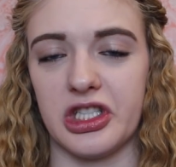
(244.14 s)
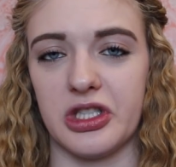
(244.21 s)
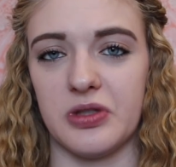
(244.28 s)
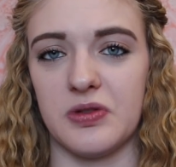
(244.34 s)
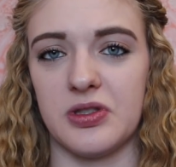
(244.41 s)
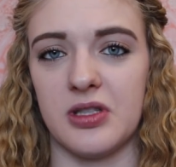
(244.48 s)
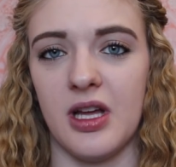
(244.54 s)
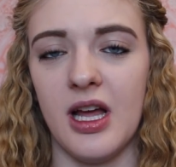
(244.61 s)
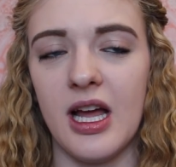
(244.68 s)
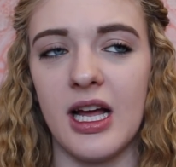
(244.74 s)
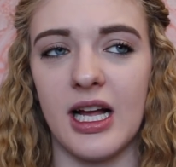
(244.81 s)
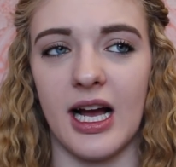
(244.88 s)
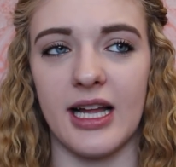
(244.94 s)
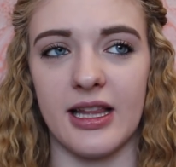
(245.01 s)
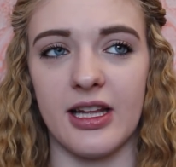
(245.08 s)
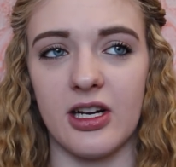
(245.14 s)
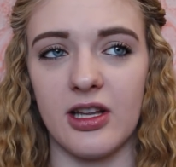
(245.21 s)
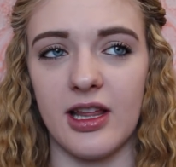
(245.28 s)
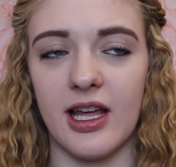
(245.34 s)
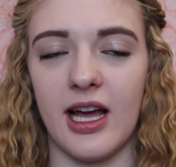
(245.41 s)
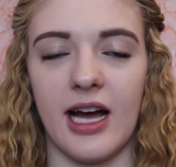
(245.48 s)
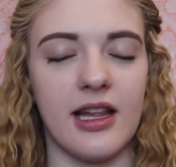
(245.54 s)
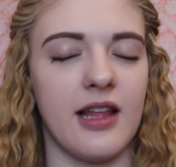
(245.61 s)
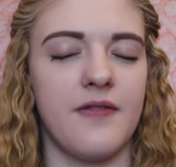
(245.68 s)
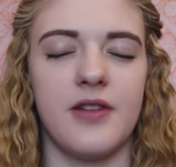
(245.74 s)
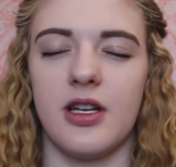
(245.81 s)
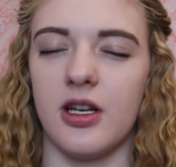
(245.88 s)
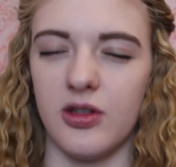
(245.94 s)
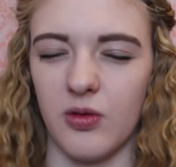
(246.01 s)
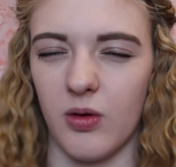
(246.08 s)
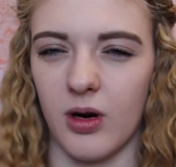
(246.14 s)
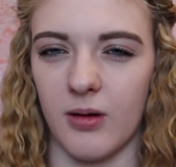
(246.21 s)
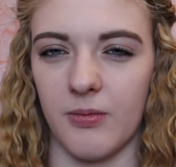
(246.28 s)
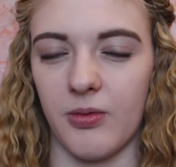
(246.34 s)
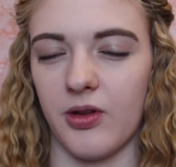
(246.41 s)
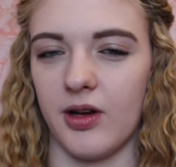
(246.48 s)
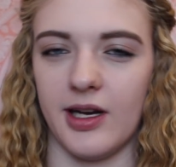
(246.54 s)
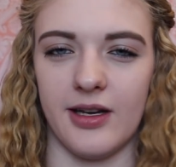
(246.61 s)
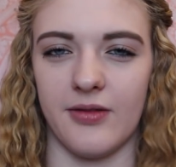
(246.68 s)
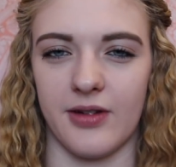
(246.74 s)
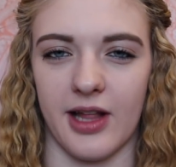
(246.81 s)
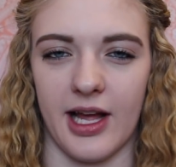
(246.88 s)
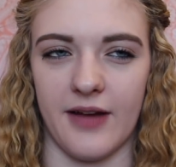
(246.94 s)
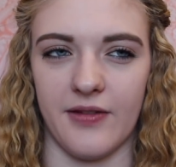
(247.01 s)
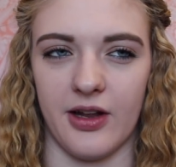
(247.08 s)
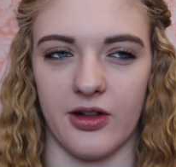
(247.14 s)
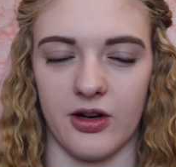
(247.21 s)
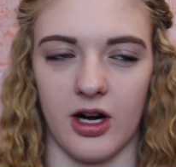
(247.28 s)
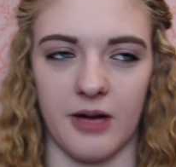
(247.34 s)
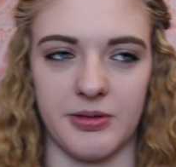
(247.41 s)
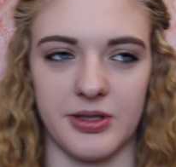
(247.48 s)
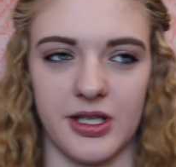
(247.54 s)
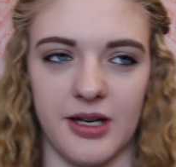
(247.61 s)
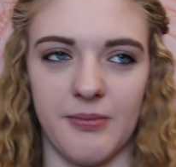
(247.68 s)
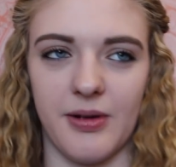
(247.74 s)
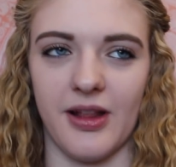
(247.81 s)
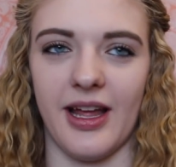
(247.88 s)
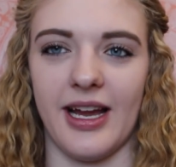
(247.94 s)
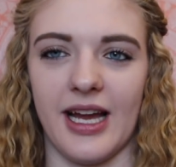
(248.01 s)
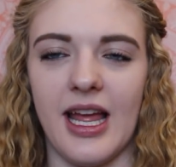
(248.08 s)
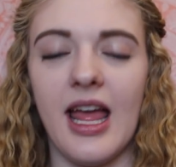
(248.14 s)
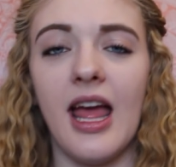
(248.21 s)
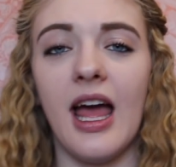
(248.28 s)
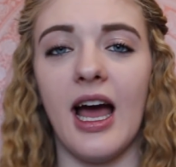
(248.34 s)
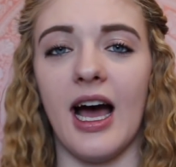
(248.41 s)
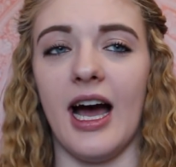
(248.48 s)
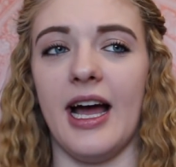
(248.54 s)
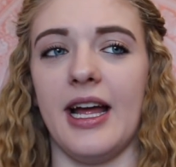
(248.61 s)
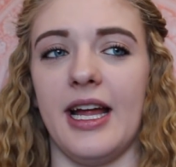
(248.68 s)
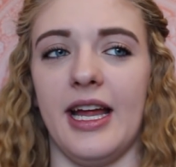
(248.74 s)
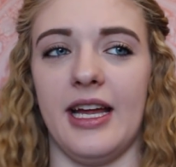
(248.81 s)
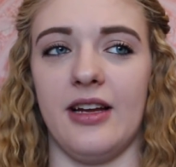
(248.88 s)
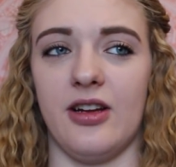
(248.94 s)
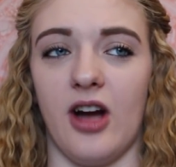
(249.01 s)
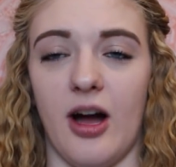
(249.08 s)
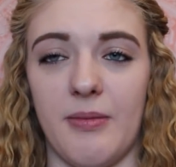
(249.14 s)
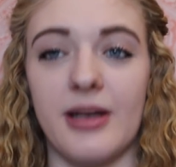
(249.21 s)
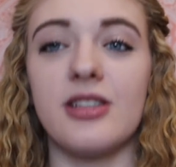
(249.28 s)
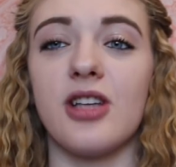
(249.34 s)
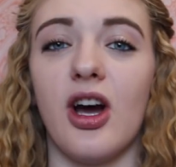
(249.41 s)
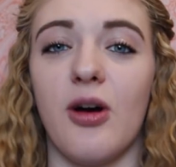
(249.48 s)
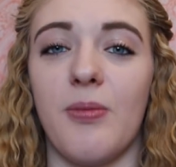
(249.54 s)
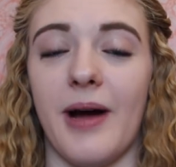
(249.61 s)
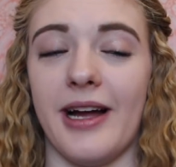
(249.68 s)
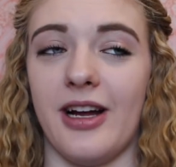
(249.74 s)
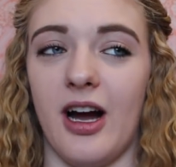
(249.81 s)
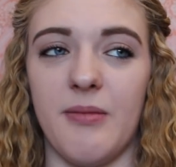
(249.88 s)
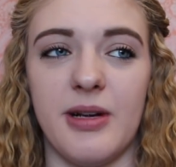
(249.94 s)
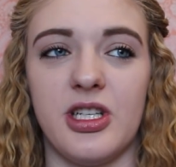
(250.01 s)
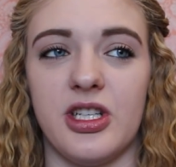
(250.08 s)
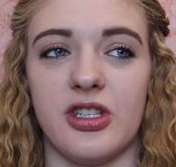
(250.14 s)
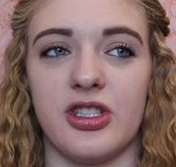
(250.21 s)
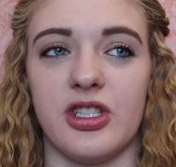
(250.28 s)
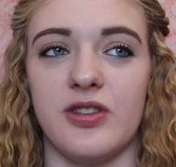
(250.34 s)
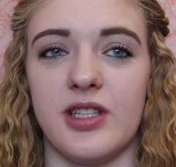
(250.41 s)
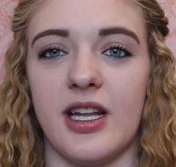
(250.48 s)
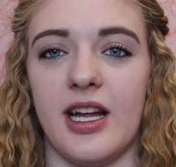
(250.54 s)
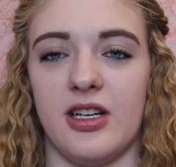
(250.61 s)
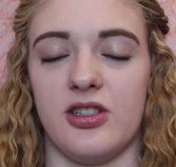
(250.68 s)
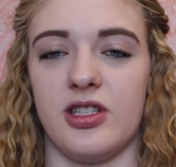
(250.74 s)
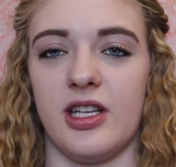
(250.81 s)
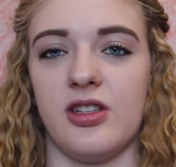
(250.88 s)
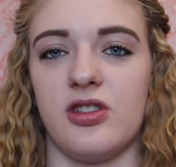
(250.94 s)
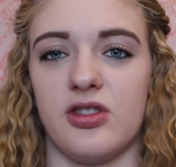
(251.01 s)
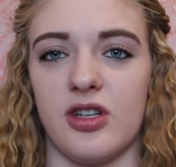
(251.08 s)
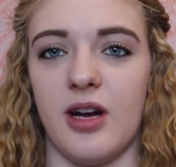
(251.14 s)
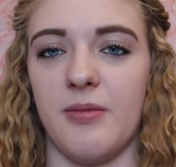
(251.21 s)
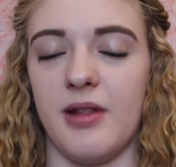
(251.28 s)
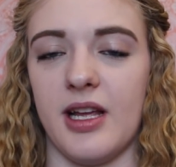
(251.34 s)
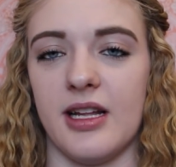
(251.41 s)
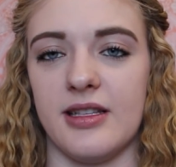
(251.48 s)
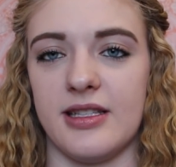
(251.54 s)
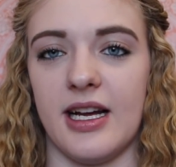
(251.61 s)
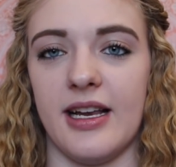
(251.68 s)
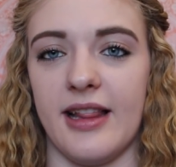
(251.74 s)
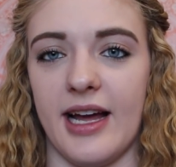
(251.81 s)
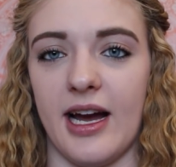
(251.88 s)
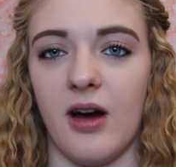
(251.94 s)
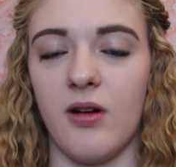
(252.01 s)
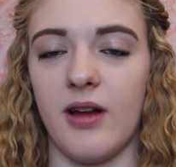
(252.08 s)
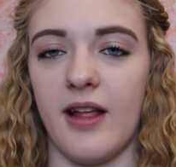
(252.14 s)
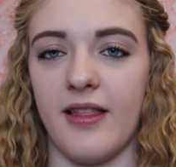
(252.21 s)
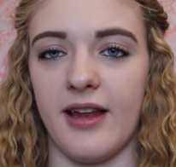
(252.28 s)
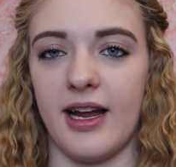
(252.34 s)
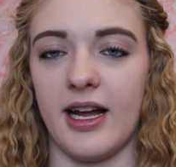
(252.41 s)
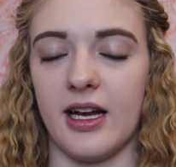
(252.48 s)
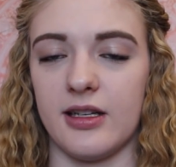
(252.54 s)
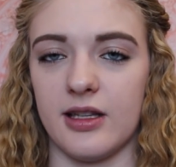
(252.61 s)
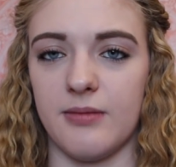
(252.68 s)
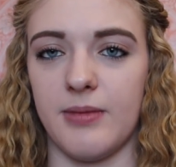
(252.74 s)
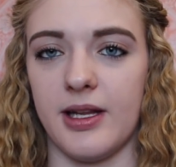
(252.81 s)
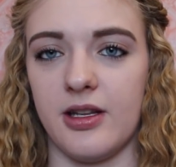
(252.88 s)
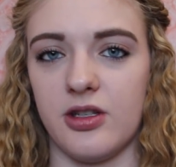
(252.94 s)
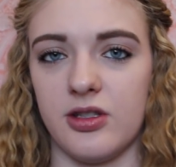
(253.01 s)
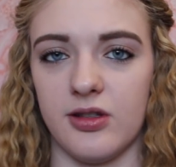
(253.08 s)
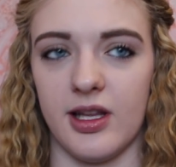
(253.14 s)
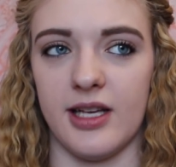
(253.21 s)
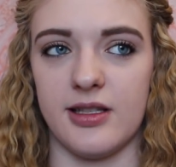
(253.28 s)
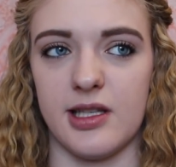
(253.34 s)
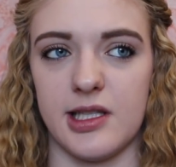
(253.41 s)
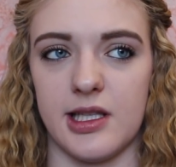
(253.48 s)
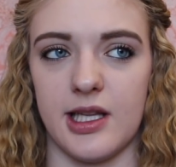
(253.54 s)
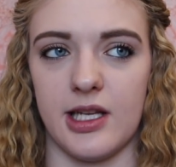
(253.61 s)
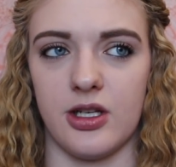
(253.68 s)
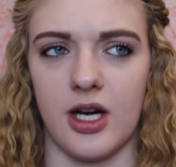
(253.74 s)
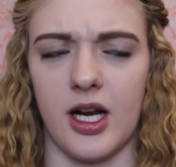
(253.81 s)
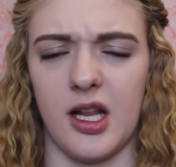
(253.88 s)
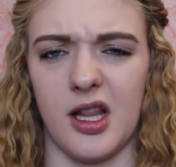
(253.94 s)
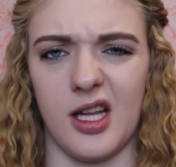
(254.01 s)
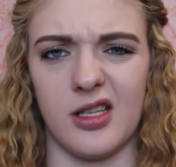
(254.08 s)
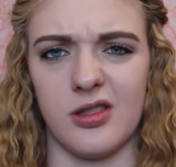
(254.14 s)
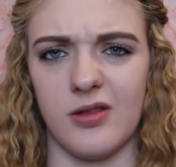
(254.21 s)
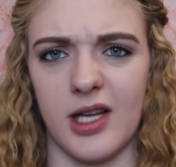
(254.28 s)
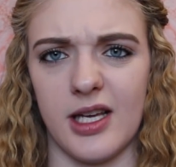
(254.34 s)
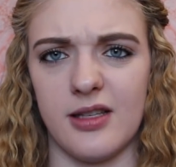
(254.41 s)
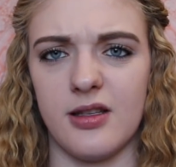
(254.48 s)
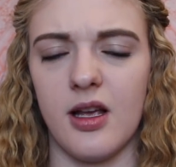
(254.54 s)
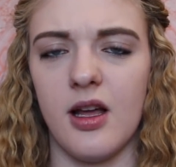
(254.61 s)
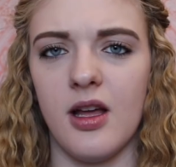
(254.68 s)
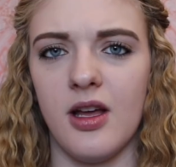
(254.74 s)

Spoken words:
shoes. I lived in a dorm, so I didn't really have another option, but like I got my soap, I got my cheer shoes, and I just like scrubbed the inside and out, and then I hung them by their shoelaces and they dried in like 2 days.